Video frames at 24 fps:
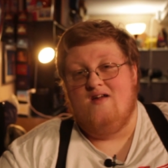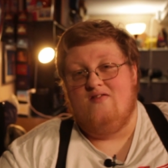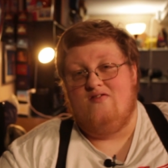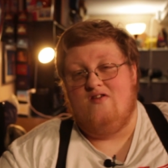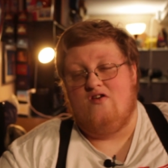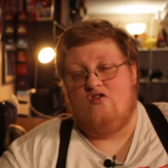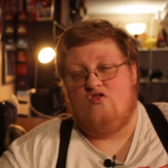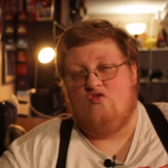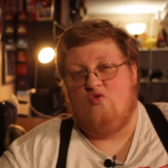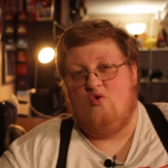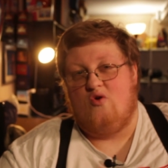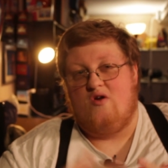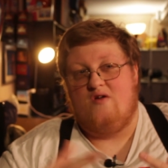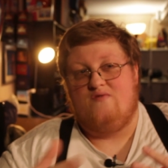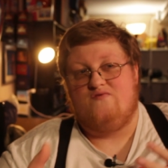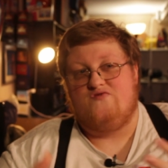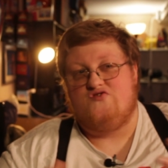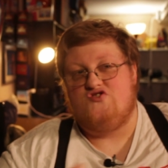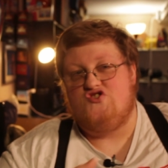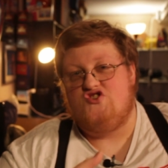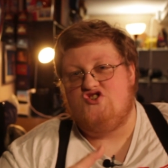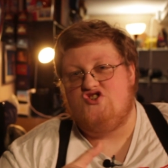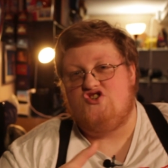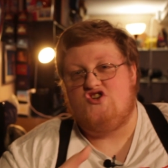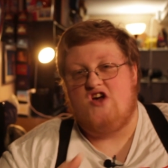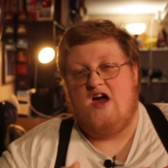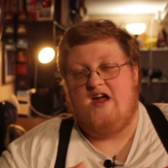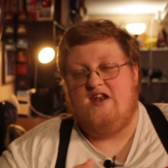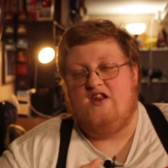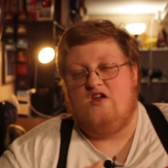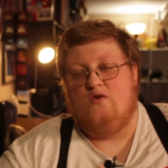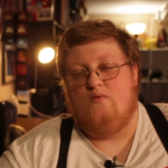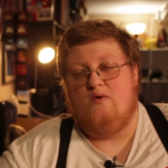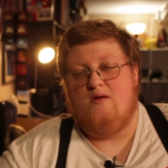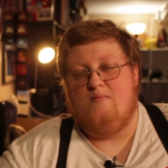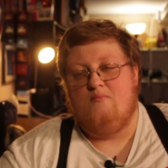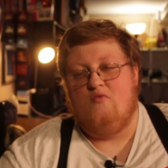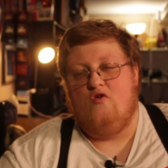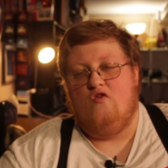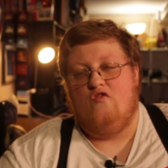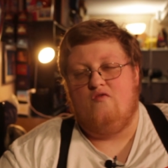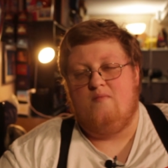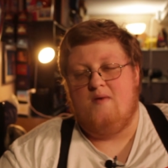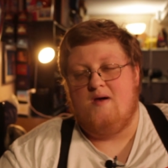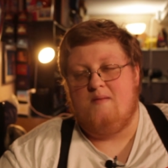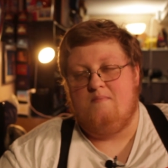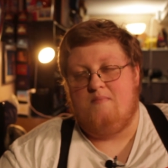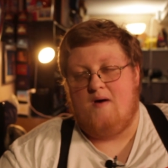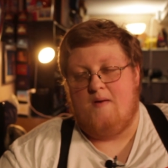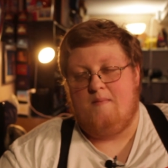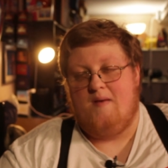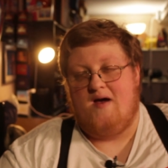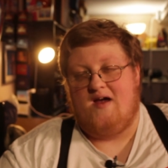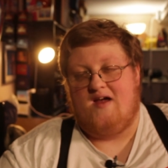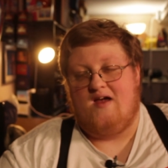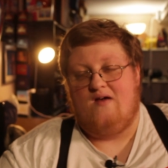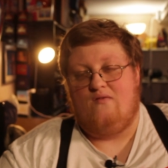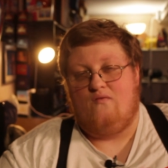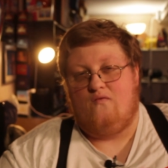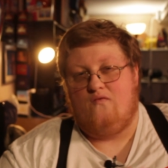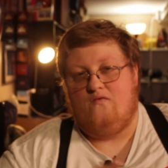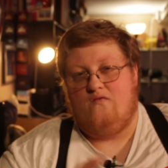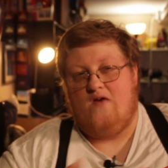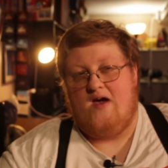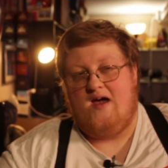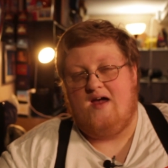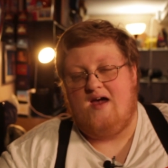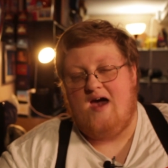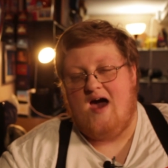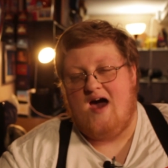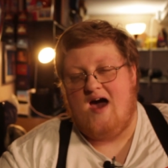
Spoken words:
this sort of genuine movement by making fake